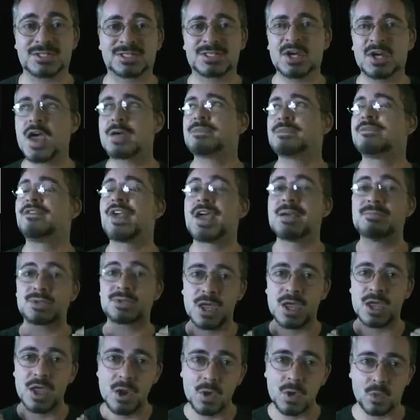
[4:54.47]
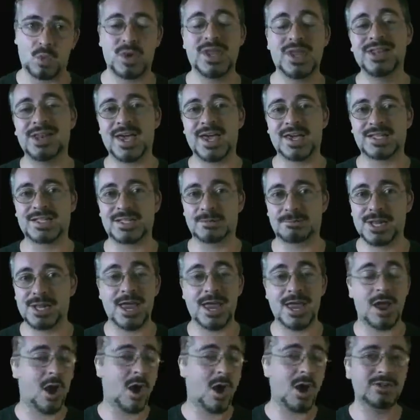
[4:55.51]
the type of games we like to
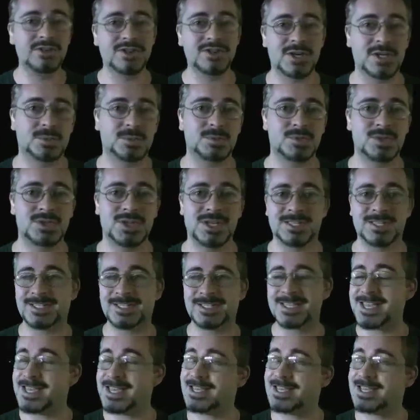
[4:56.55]
play on those machines?